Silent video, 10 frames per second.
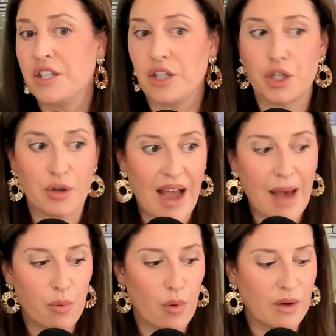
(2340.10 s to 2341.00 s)
the trap
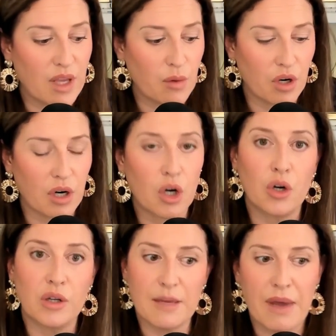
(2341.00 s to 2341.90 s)
when we were
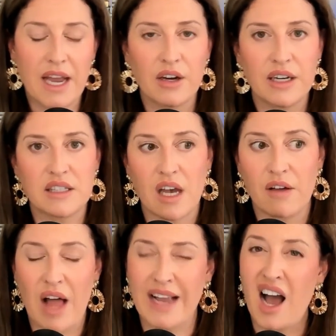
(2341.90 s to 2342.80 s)
early parents of
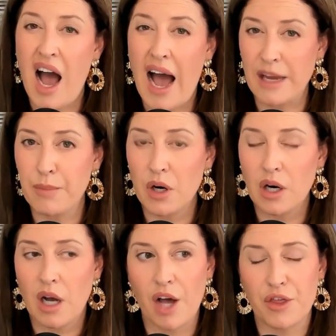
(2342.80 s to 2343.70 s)
like hyper
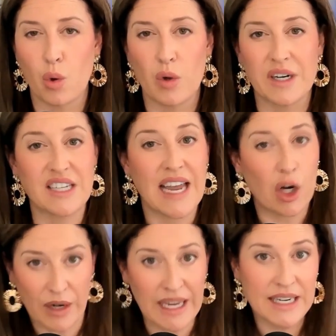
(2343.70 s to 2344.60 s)

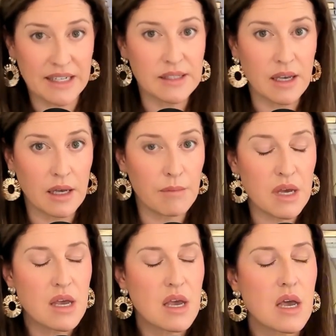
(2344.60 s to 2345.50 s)
authoritarianism
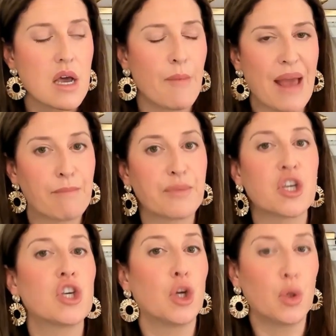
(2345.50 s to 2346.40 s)
and
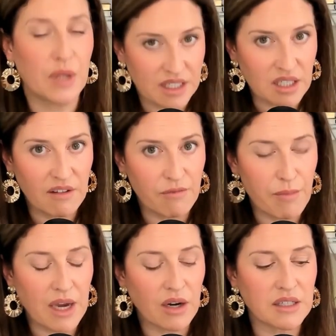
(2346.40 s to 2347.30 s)
punitive
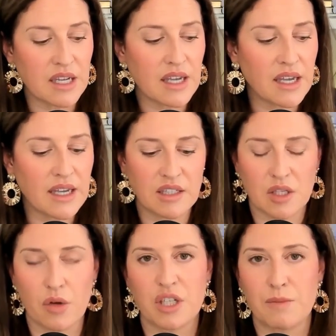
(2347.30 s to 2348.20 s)
parenting. And so
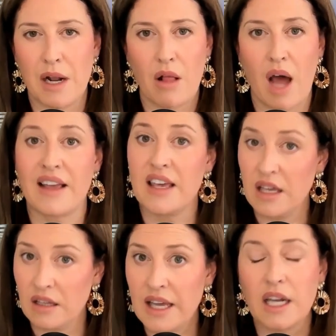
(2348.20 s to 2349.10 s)
there's been a lot of
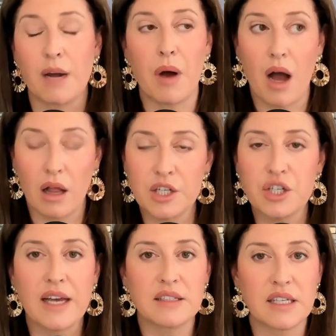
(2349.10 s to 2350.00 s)
healing and
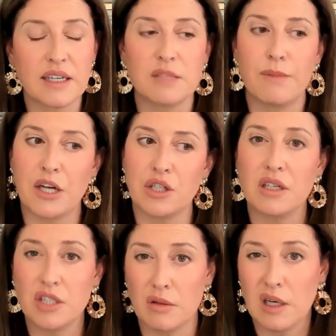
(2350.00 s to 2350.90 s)
apologizing, especially
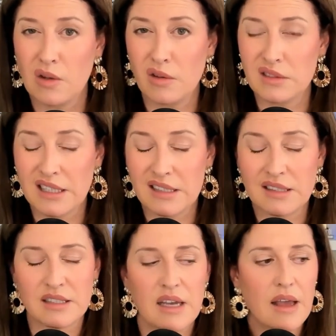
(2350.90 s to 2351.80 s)
to our
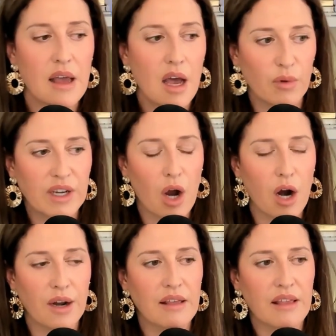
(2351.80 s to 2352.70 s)
oldest
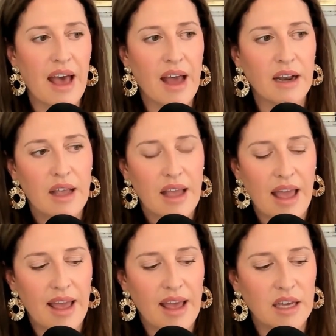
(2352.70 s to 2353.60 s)
regarding that.
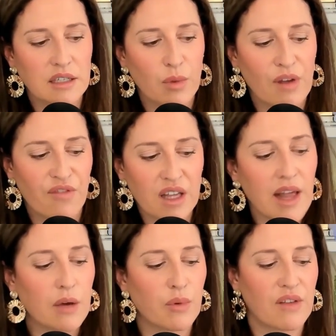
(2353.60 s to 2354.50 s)
And we feel
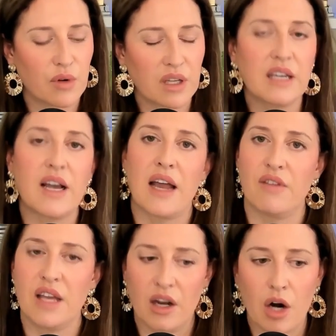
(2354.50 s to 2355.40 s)
like we've really kind of
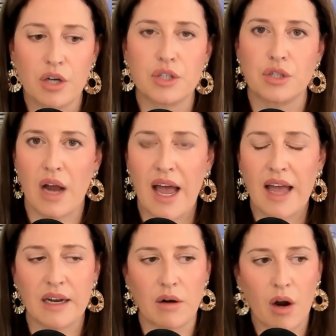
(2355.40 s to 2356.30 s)
hit our stride
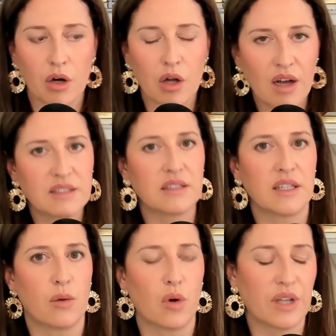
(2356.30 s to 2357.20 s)
and are constantly
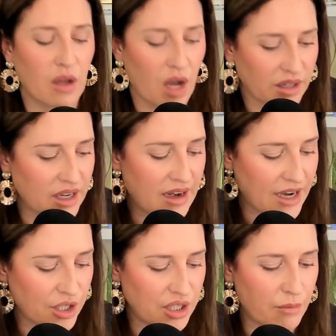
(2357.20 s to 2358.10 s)
working on
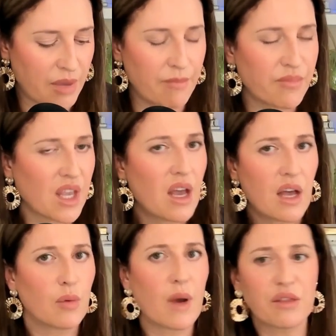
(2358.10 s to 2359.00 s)
connection. But
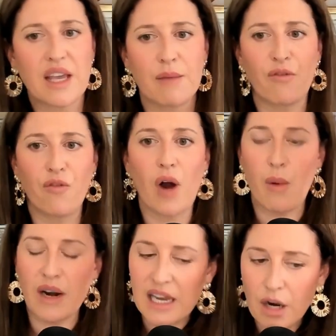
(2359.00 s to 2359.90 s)
the one thing, and before I
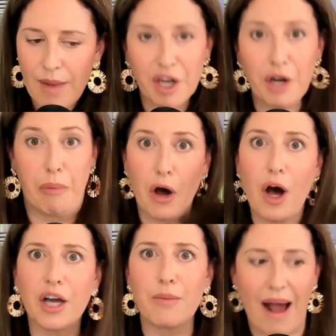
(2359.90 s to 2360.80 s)
want to hear about your
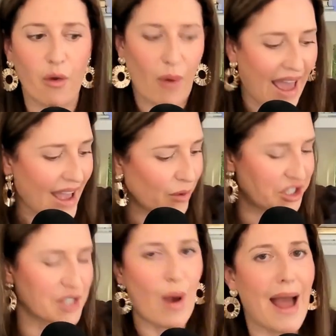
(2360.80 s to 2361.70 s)
book, by the way, which
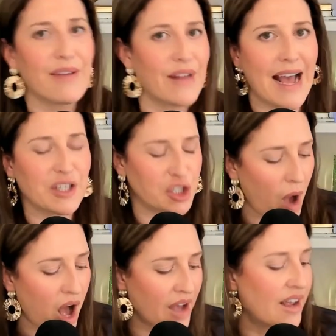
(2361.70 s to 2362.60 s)
is why I even asked you
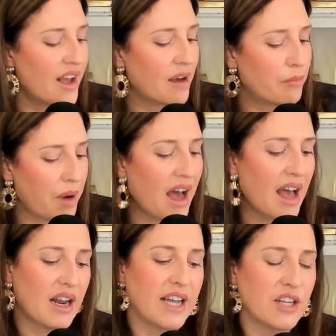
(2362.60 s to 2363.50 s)
on,
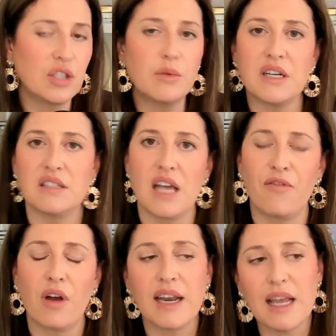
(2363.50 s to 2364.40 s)
but I do want to say for
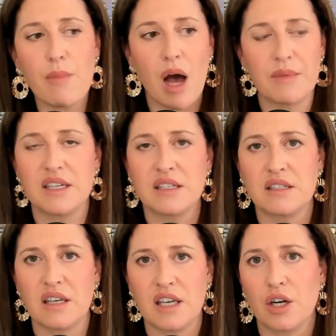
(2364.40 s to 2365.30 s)
any mamas
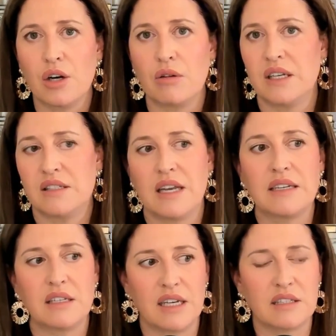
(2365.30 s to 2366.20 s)
here listening to
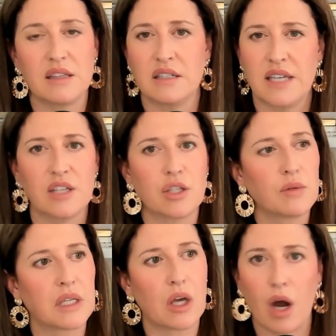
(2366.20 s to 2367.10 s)
this, and the days are
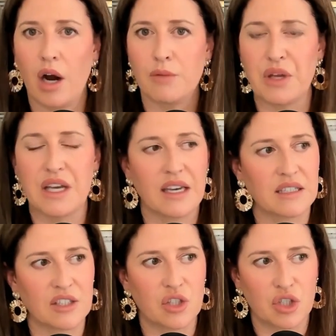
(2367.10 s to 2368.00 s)
really hard because
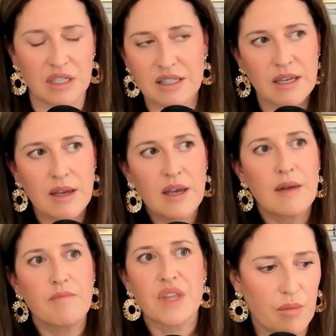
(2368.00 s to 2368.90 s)
it's just
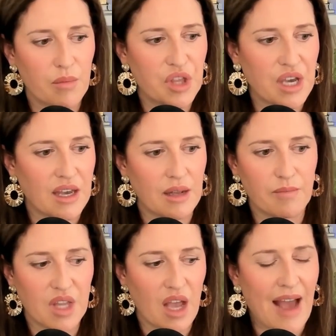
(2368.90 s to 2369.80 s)

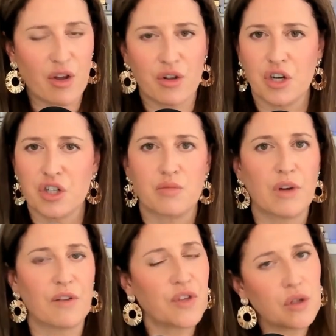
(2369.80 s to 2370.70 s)
either there's
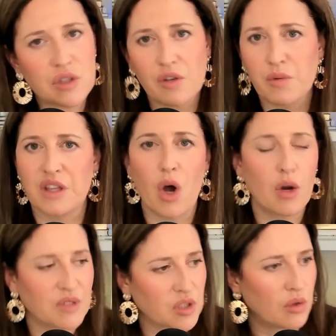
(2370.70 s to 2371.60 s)
refusal with the
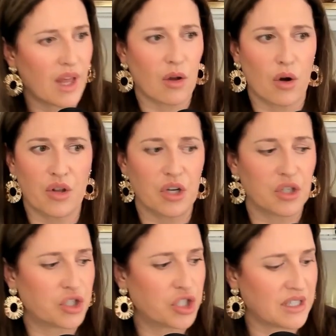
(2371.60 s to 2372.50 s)
homeschooling or there's
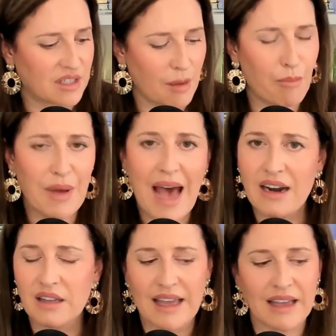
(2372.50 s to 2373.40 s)
just
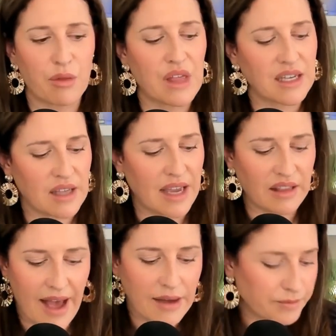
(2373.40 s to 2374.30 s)
battling and things like that.